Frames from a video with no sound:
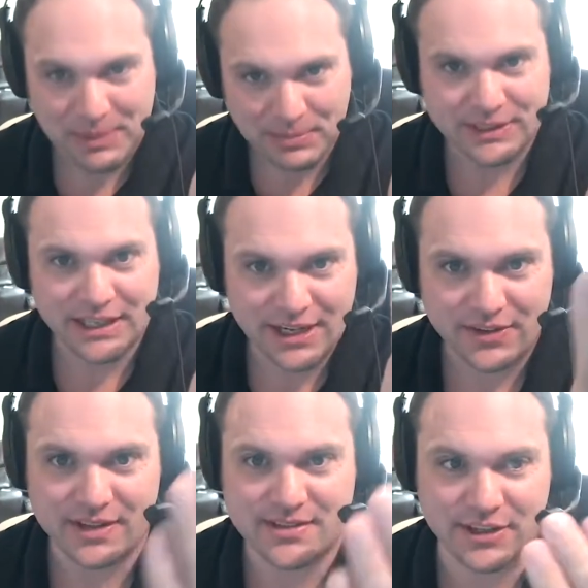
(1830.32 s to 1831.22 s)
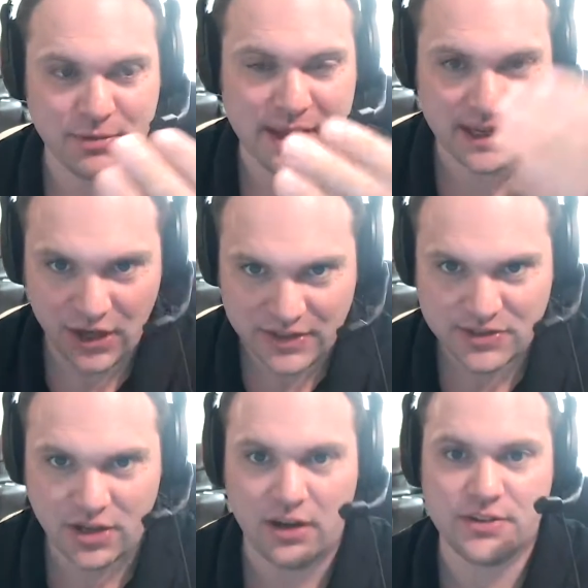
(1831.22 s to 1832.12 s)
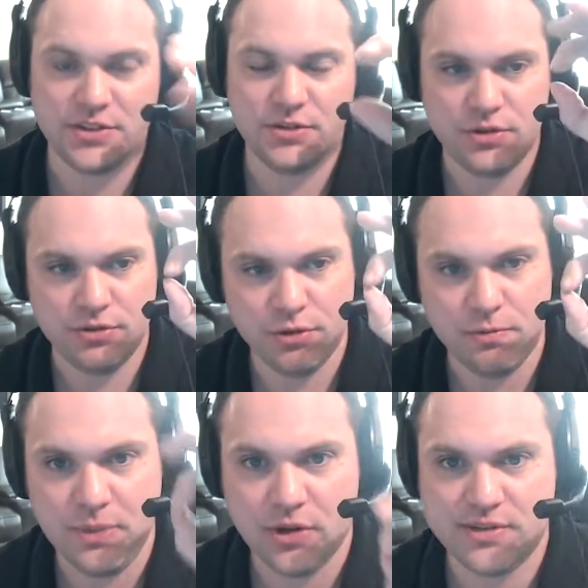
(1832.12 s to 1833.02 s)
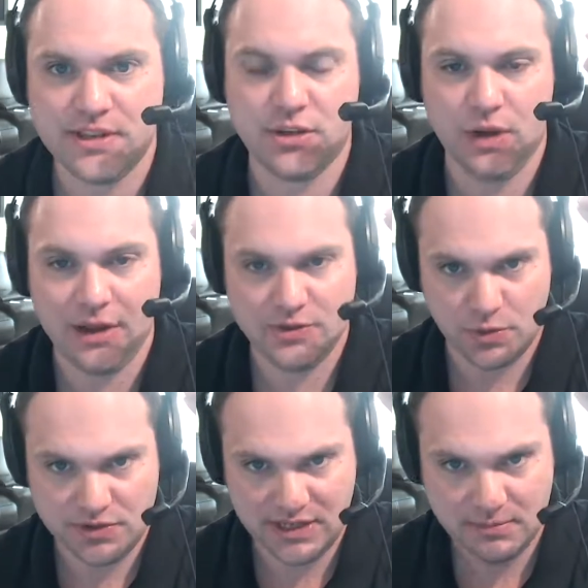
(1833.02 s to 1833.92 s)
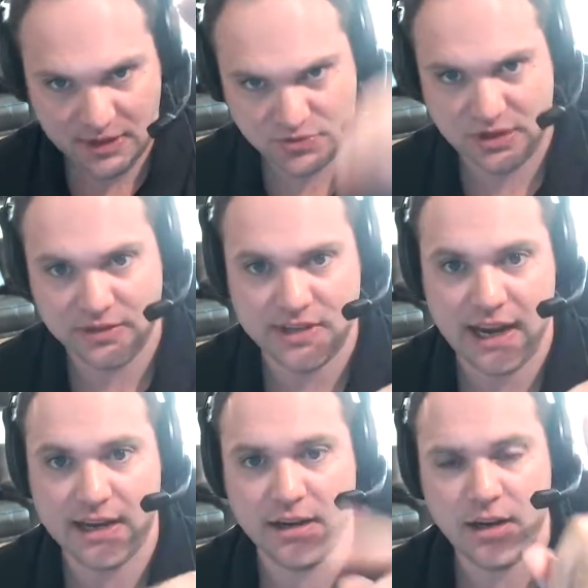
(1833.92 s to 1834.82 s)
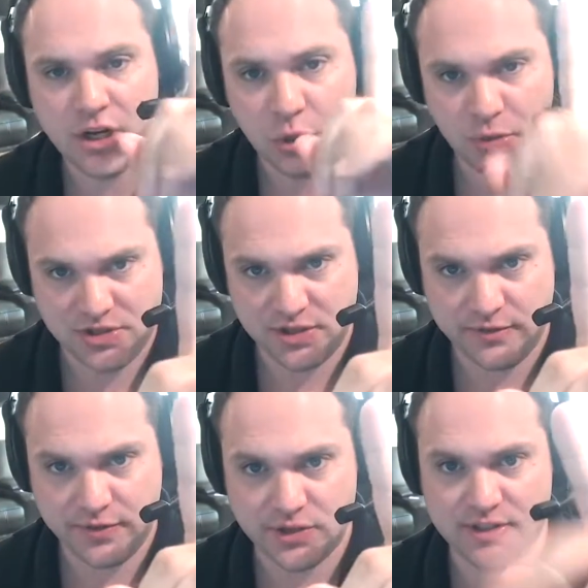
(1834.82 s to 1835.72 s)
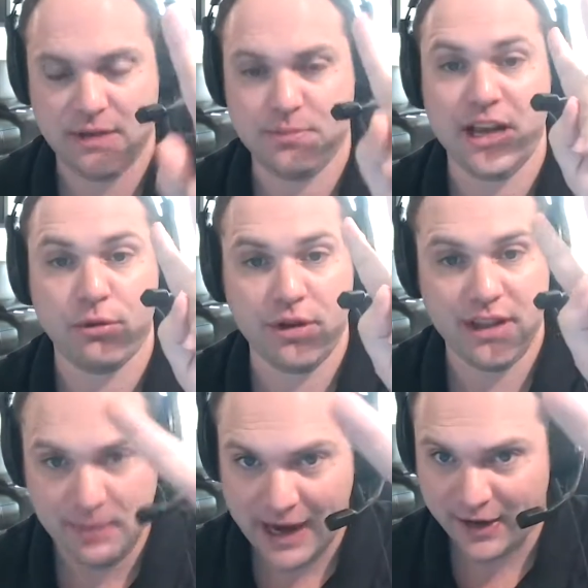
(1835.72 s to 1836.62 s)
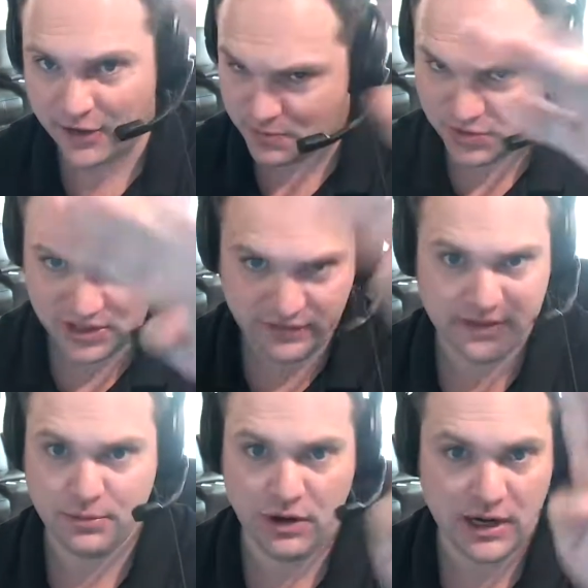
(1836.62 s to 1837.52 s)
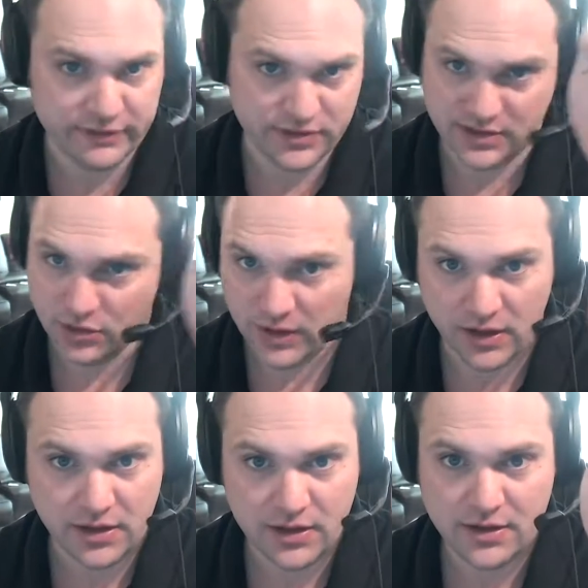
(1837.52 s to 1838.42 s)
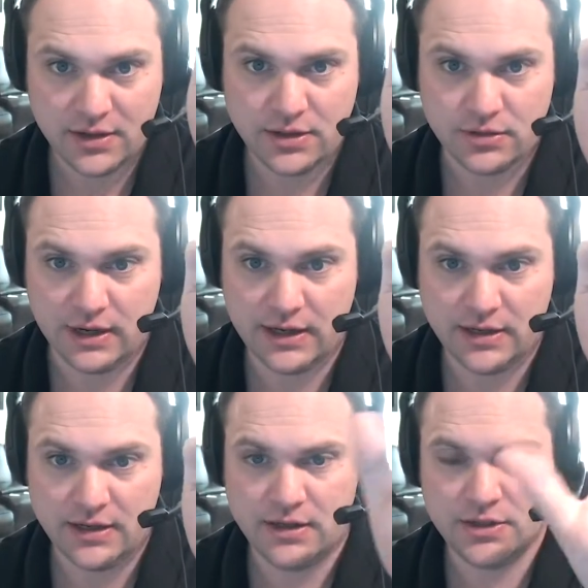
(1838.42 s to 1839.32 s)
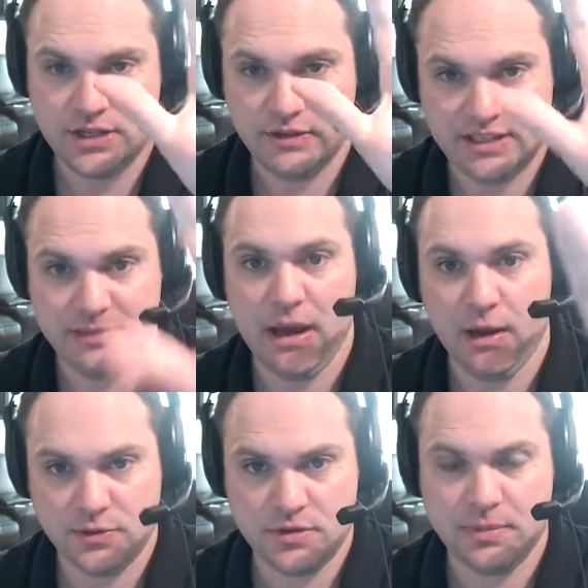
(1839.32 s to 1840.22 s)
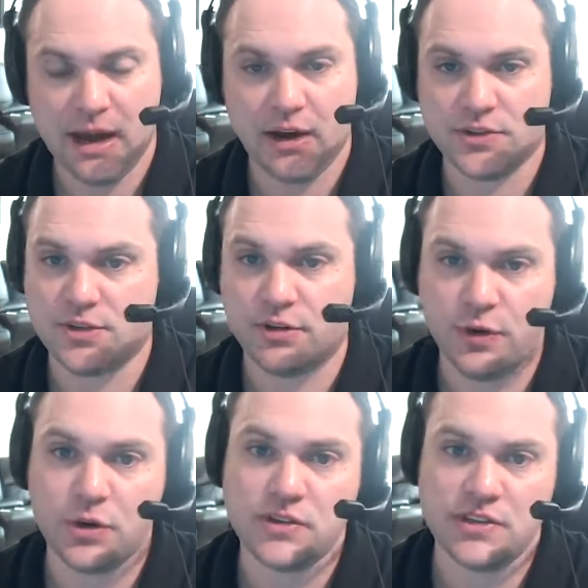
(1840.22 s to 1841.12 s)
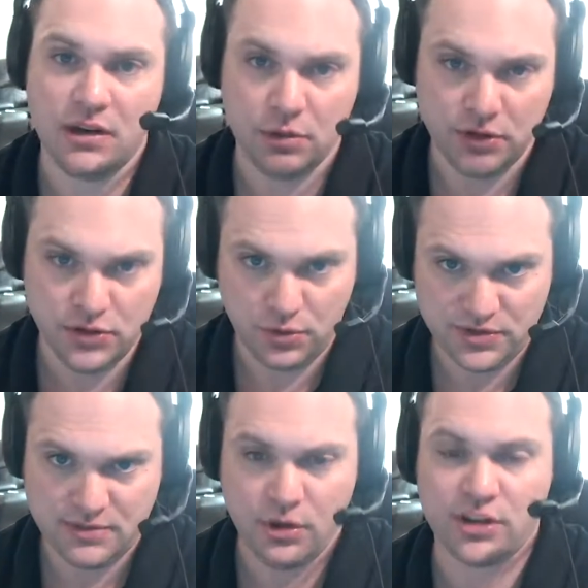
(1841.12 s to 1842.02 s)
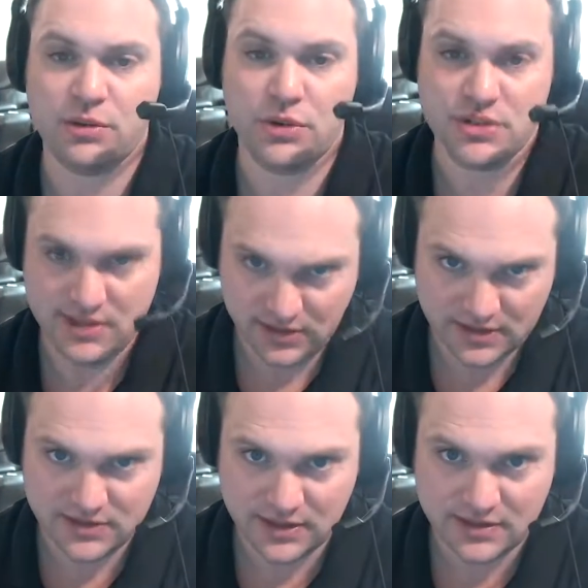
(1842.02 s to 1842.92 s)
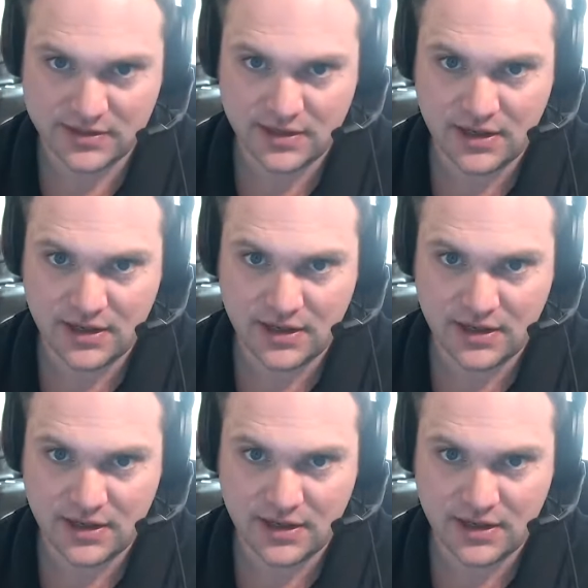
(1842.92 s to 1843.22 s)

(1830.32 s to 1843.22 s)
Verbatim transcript: people need to hear this. Like you're making all these calls. You you you built it. You outsourced the administrative side, which is uh the uh-huh. first step. You got rid of the buyers and shuffling them around every single where. Uh-huh. Right? So you have a team that handles the buyers, and you're focusing on what controls the market, which is the listings,